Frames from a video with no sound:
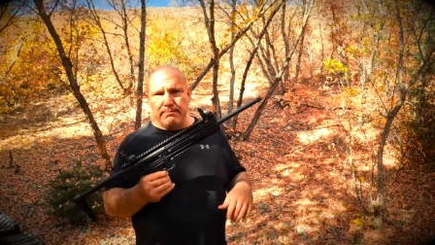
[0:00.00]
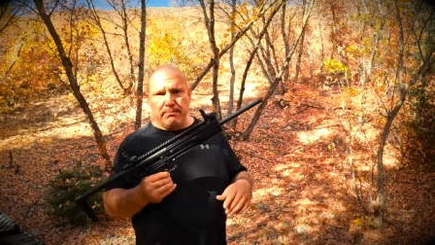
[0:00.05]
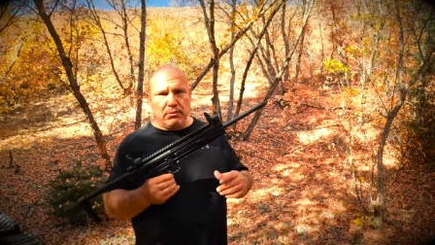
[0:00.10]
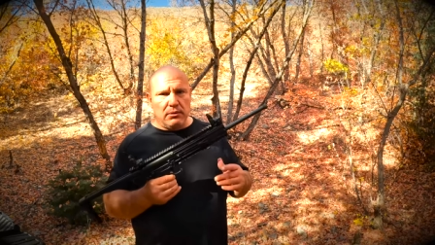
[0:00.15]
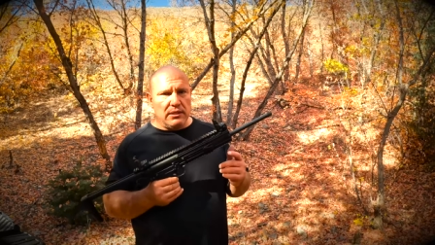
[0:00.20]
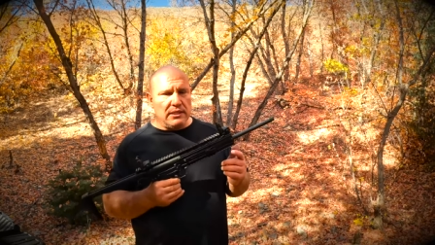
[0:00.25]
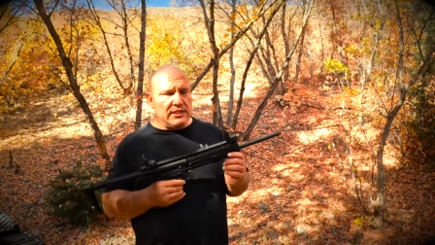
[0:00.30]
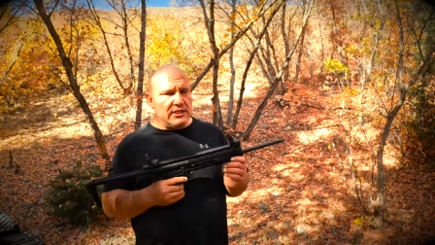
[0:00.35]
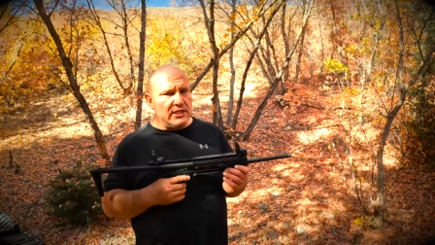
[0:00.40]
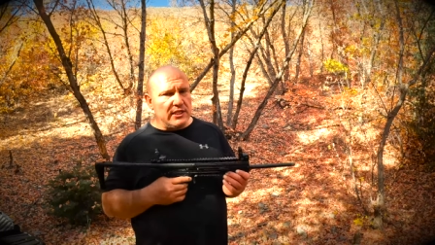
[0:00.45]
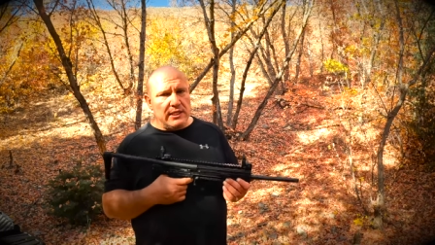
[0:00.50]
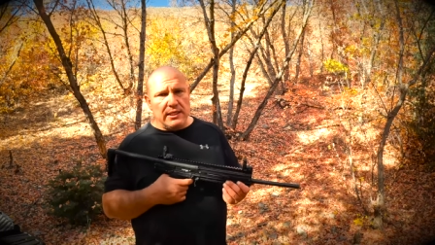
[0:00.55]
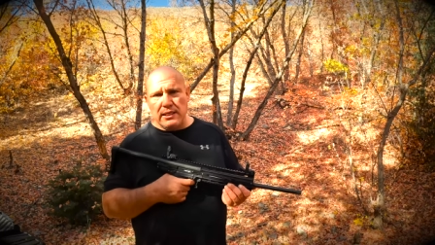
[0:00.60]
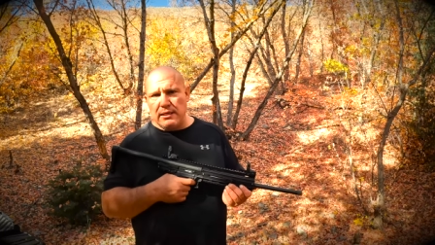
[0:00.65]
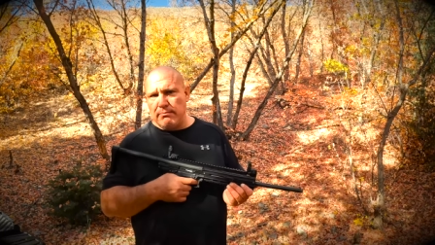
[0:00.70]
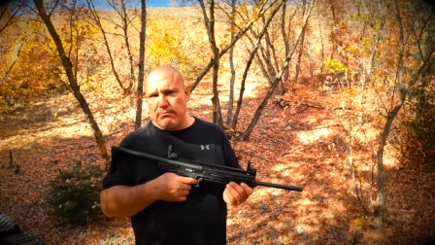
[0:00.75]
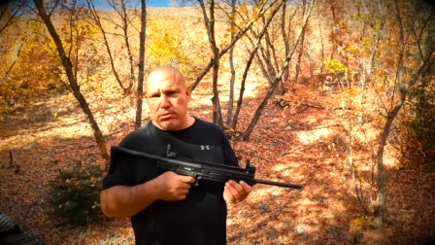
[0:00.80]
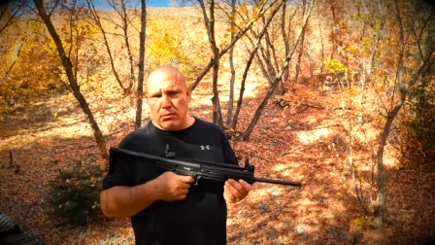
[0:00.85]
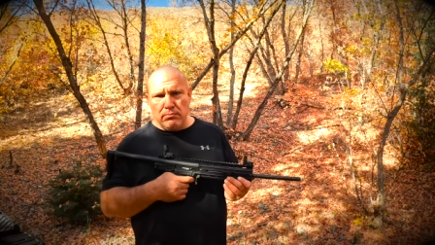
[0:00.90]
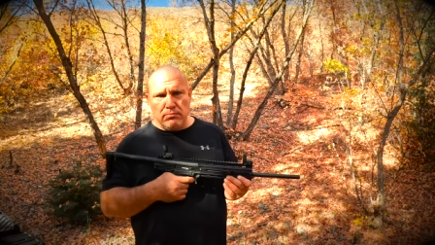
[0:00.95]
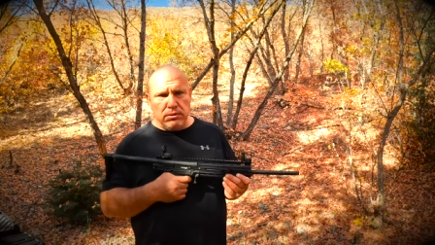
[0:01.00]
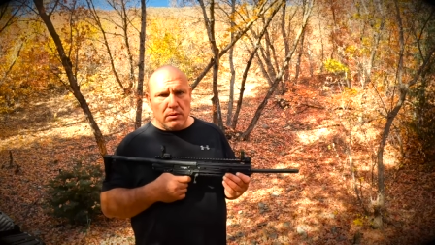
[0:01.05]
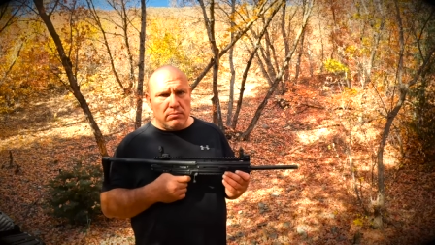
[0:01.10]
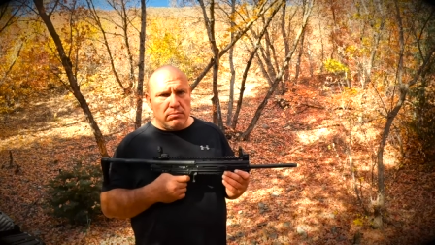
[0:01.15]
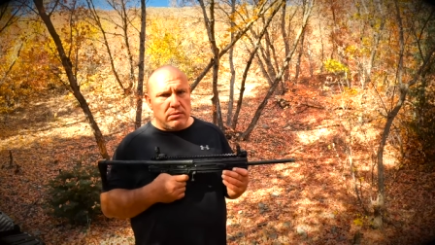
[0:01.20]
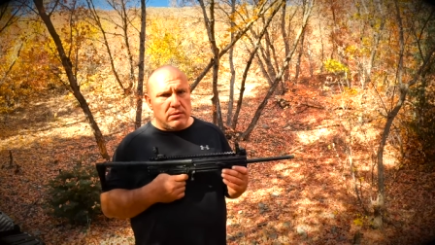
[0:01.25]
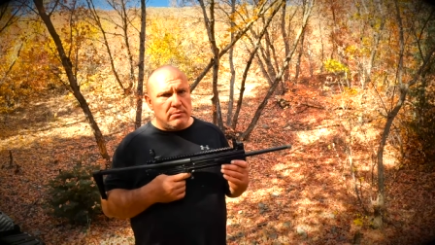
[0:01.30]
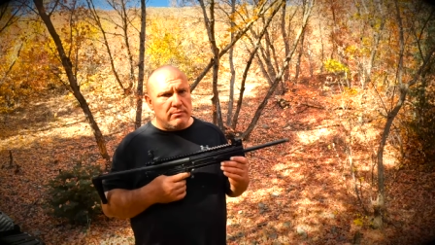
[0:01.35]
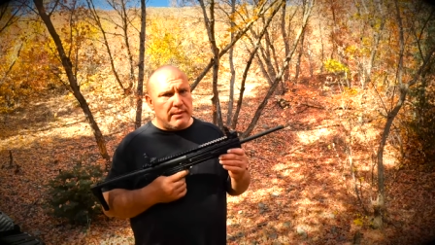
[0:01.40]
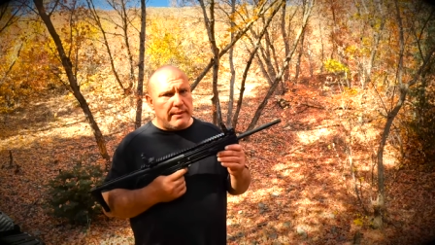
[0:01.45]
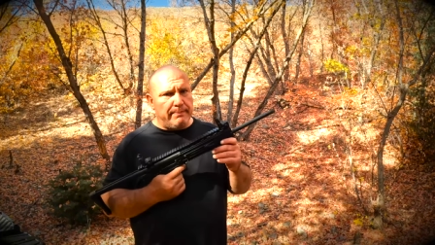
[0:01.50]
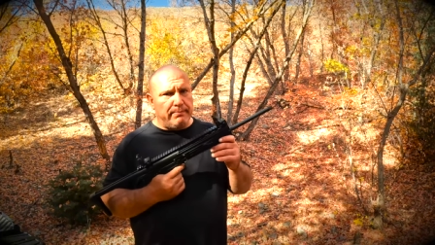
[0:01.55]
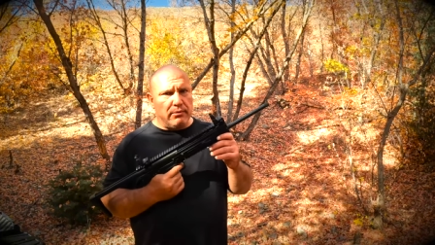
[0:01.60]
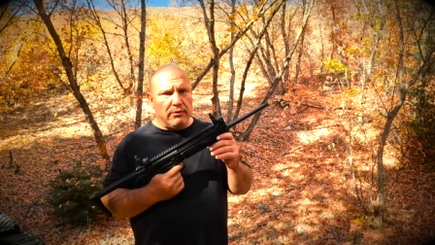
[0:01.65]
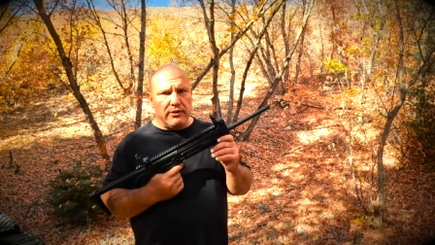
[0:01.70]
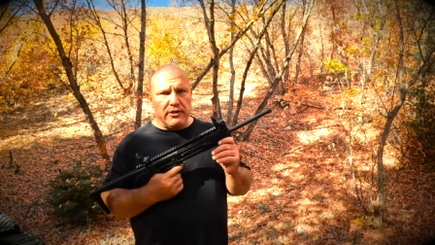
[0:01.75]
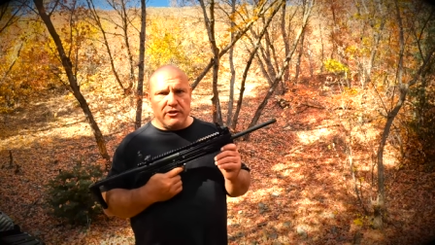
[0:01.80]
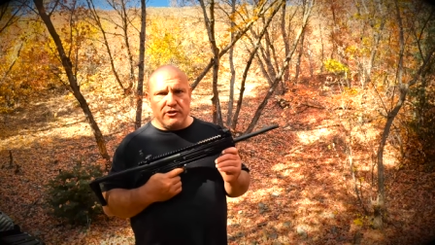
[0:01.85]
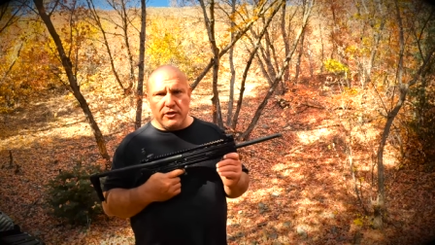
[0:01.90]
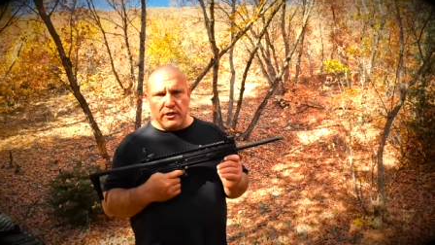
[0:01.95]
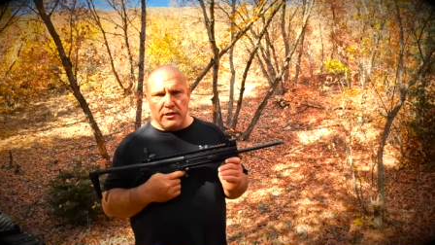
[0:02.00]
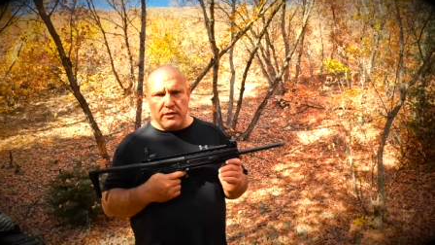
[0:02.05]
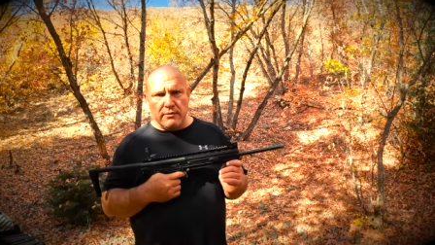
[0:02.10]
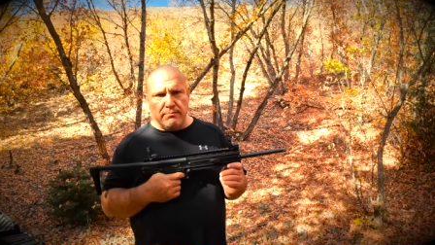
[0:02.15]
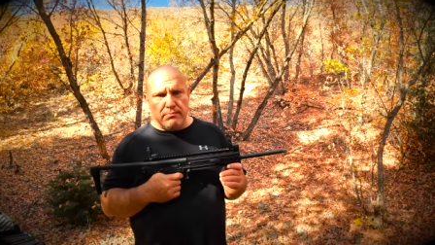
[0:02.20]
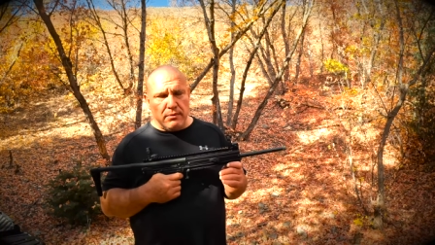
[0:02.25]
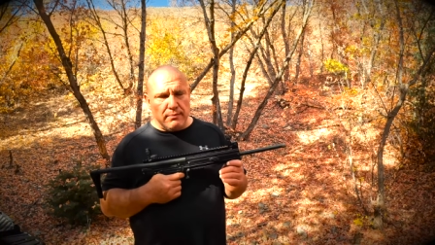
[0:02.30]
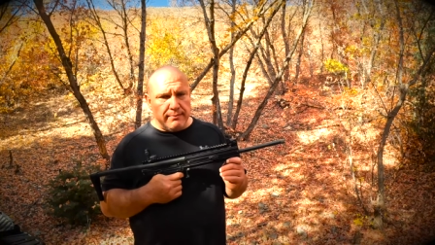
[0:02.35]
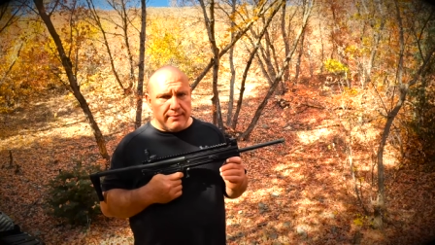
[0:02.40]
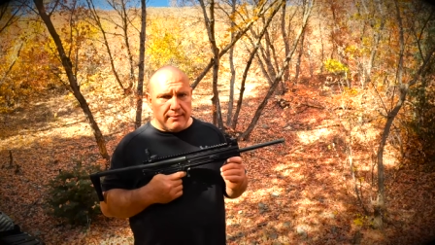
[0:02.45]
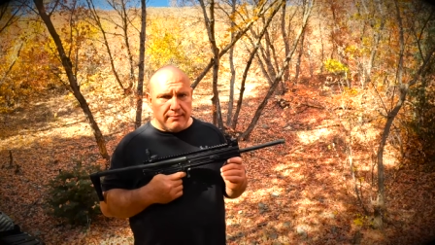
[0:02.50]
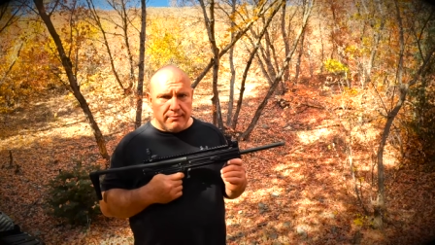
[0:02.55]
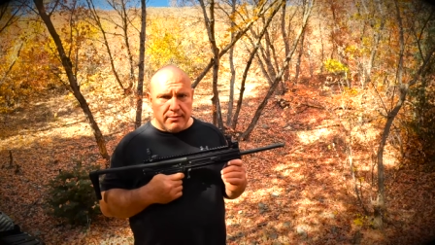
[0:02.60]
bullets in it, boom, boom, boom, I pull the trigger, boom, boom,